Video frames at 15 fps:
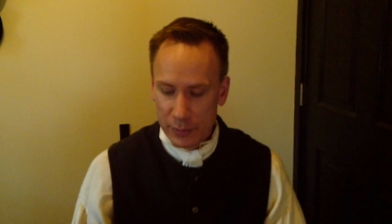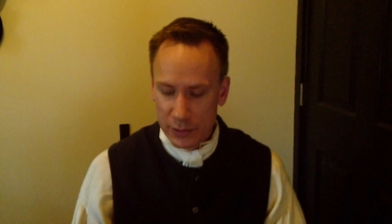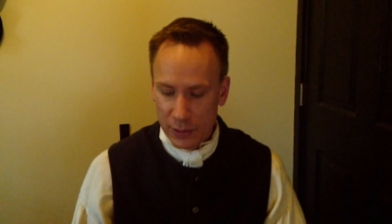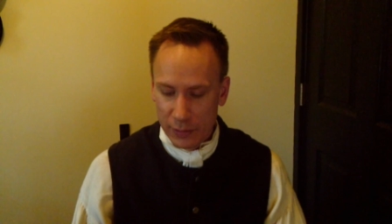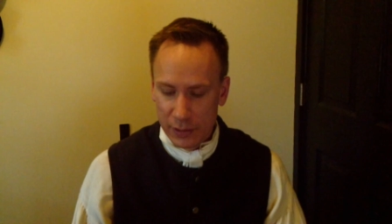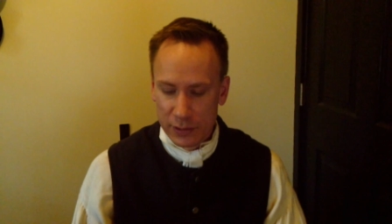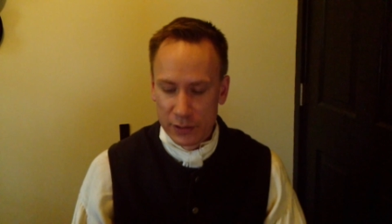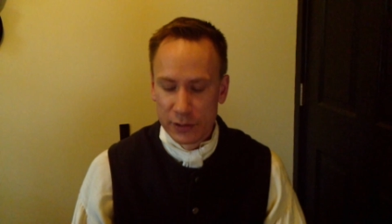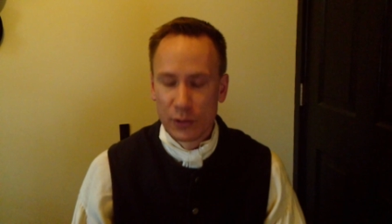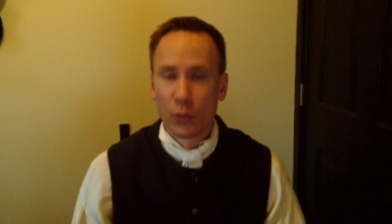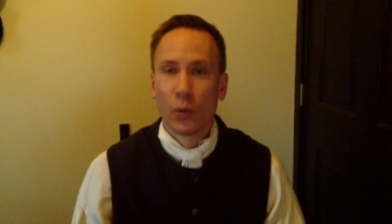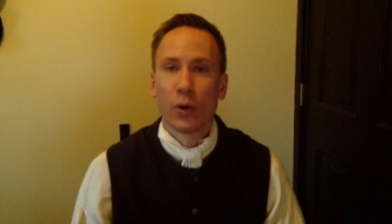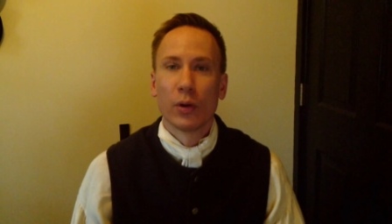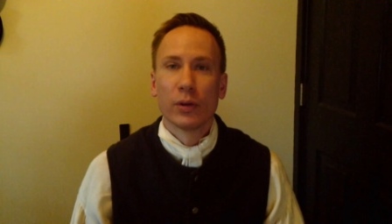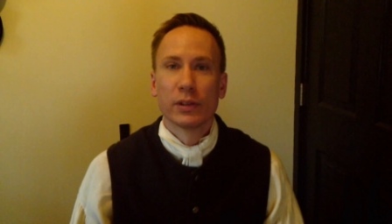So this is the
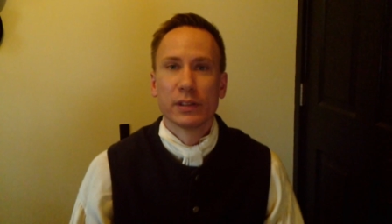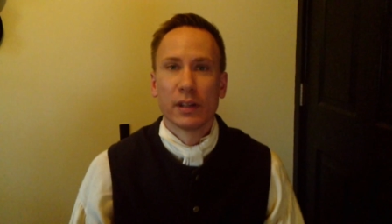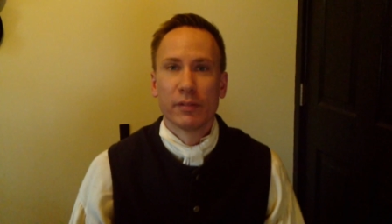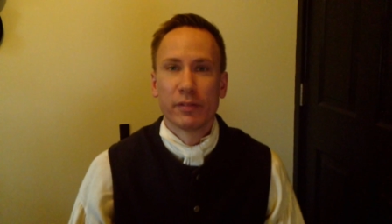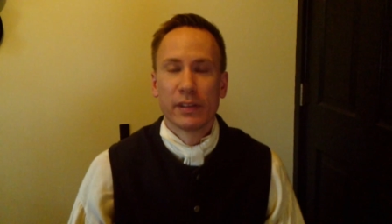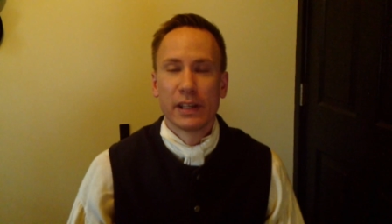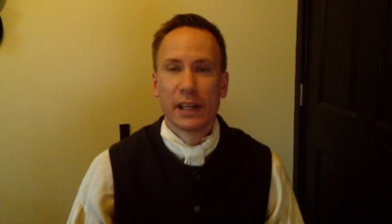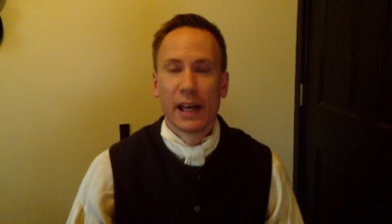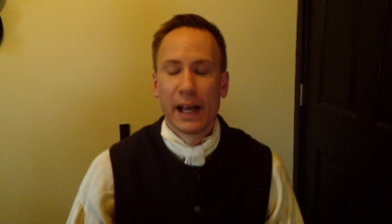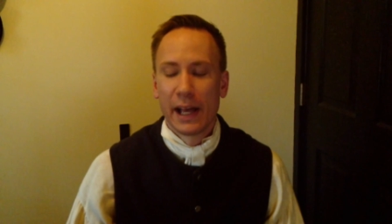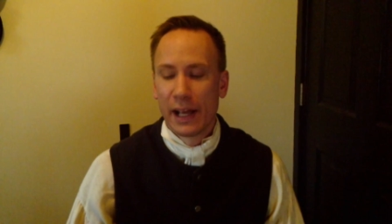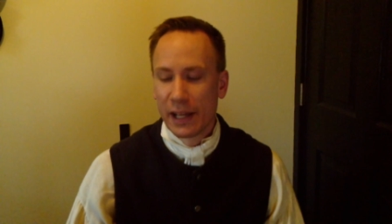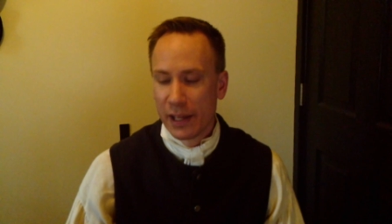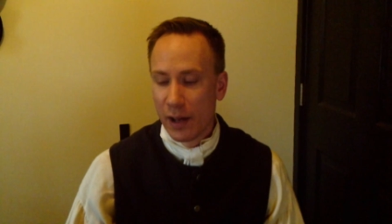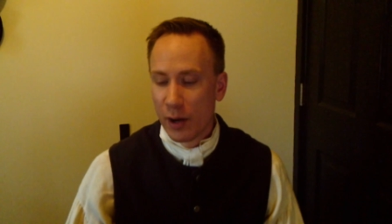words of the
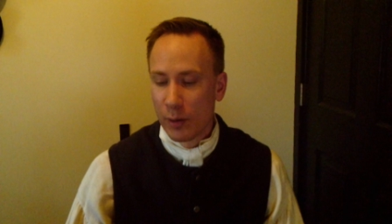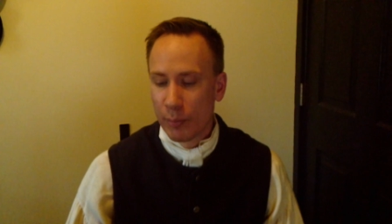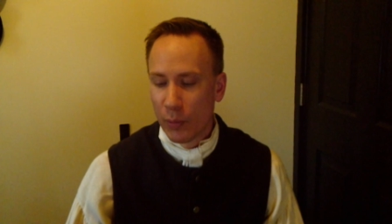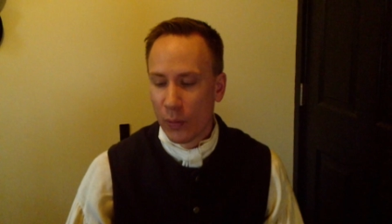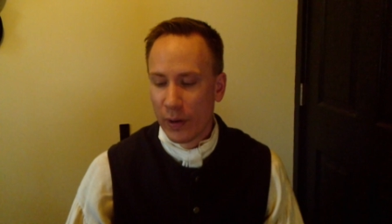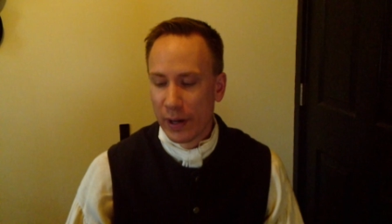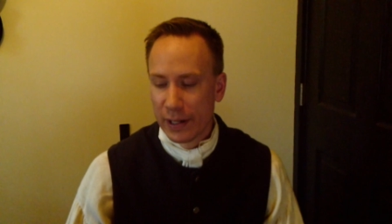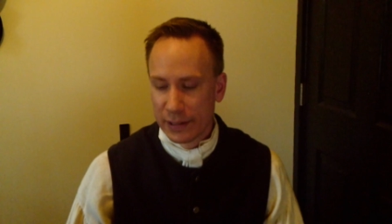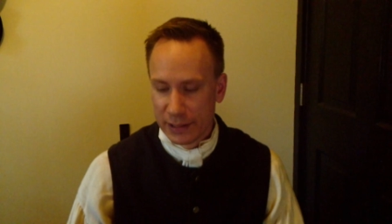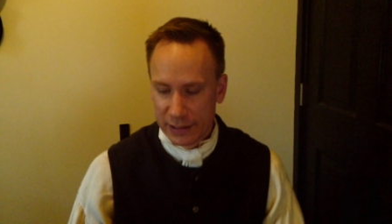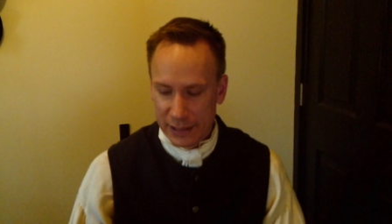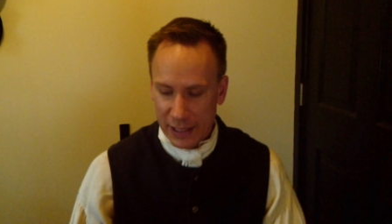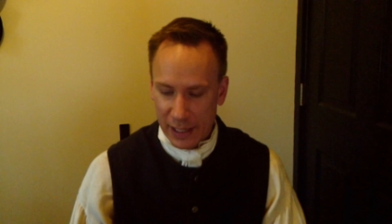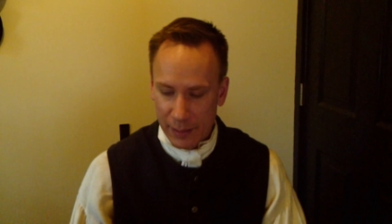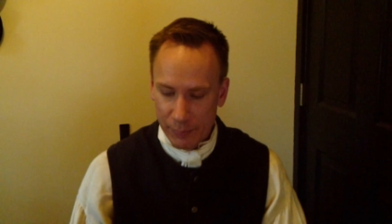uh, young boy at the
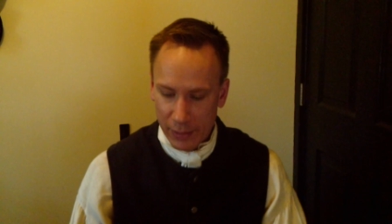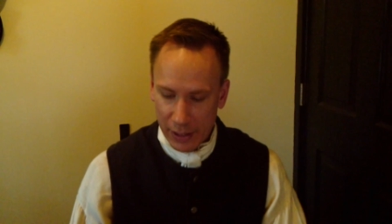time.